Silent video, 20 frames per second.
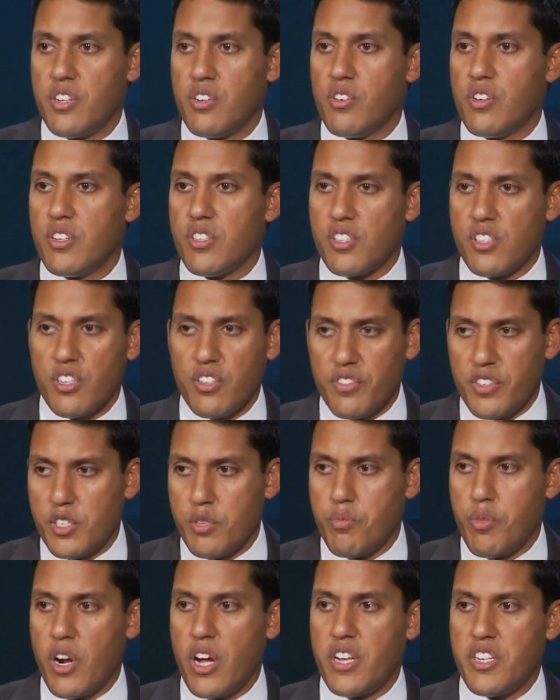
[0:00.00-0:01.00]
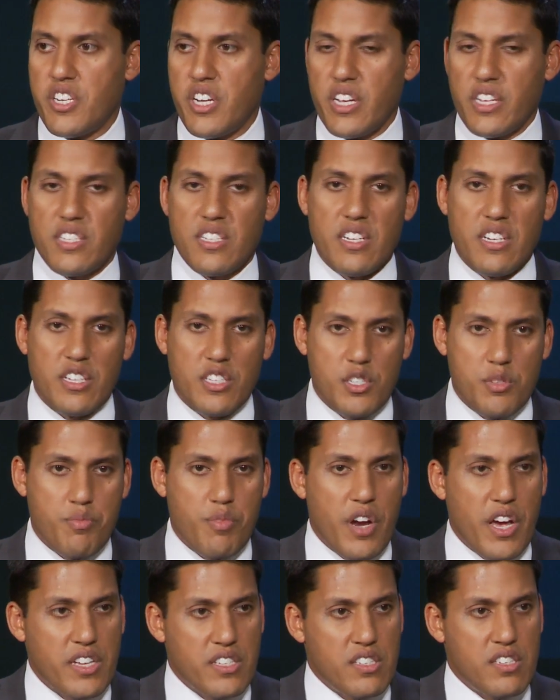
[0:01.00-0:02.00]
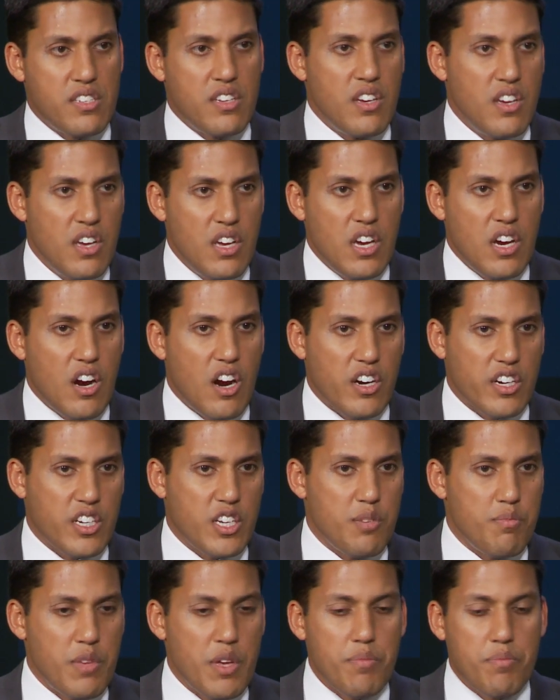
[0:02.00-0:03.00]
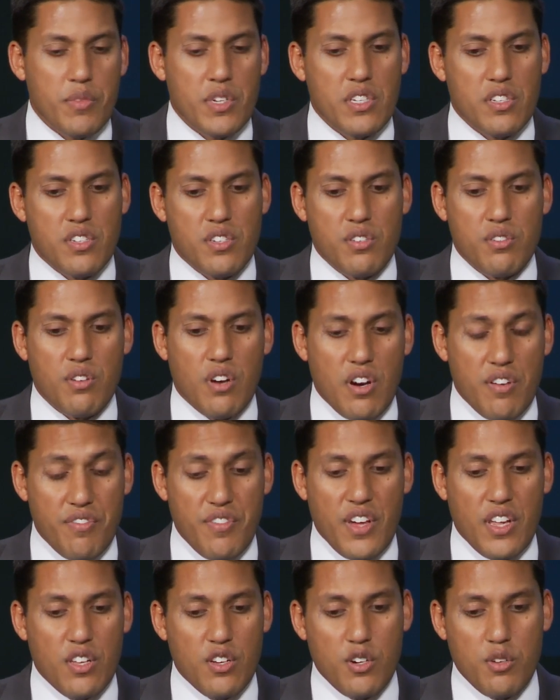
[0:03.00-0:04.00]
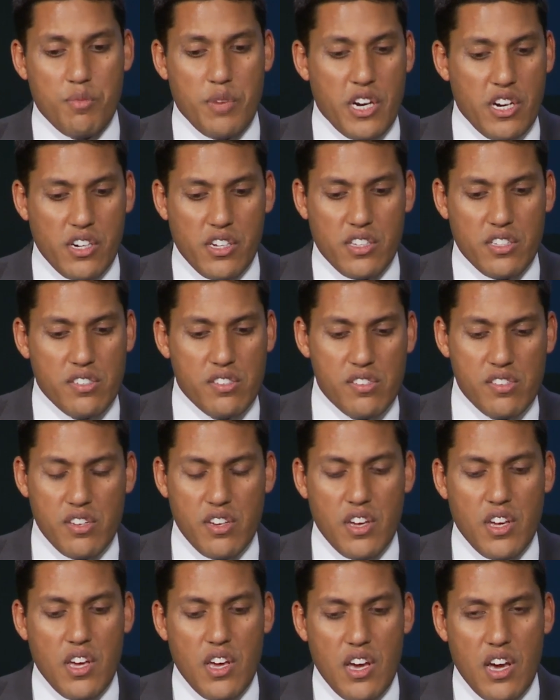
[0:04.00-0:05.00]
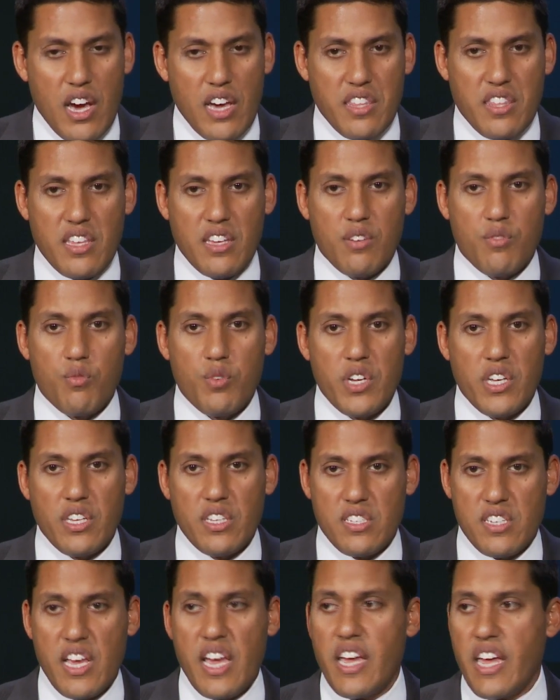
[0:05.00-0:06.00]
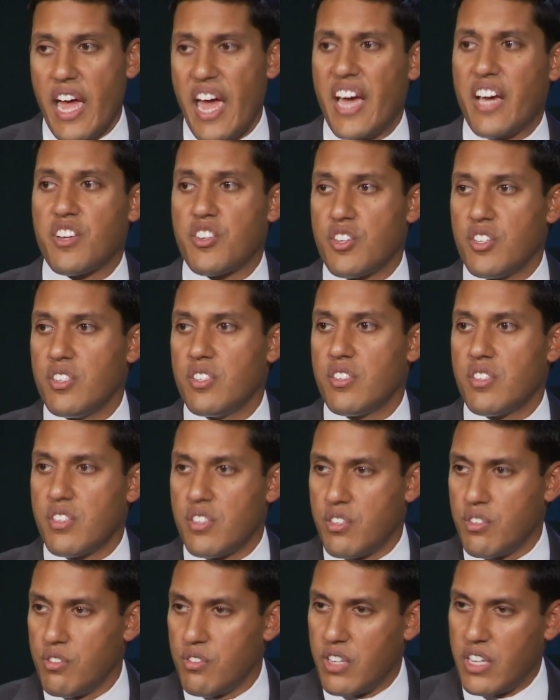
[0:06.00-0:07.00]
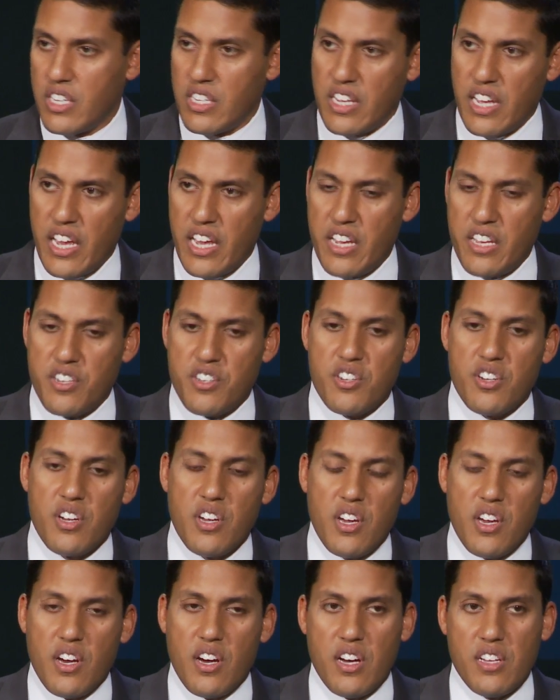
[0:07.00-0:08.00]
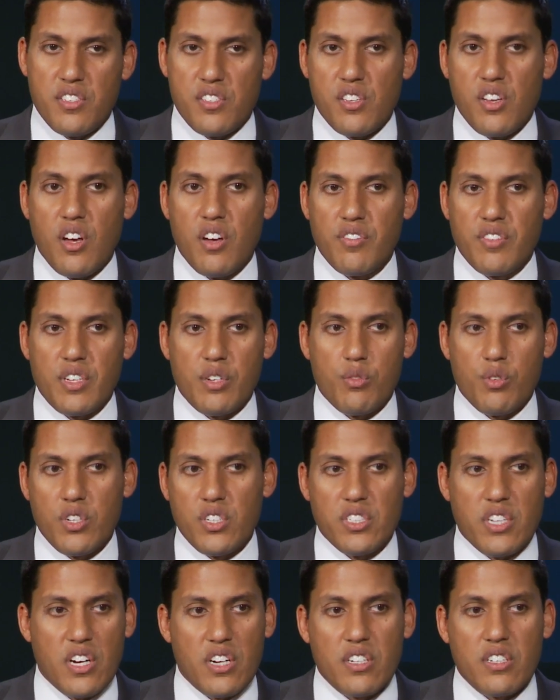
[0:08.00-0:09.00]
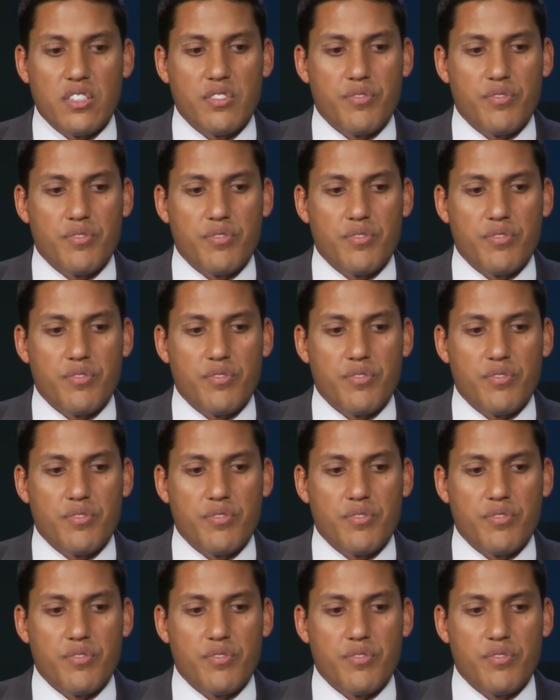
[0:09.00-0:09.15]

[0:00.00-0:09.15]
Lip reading: or a service project and express our commitment to our fellow Americans, I think we can take actions to engage on solving world hunger.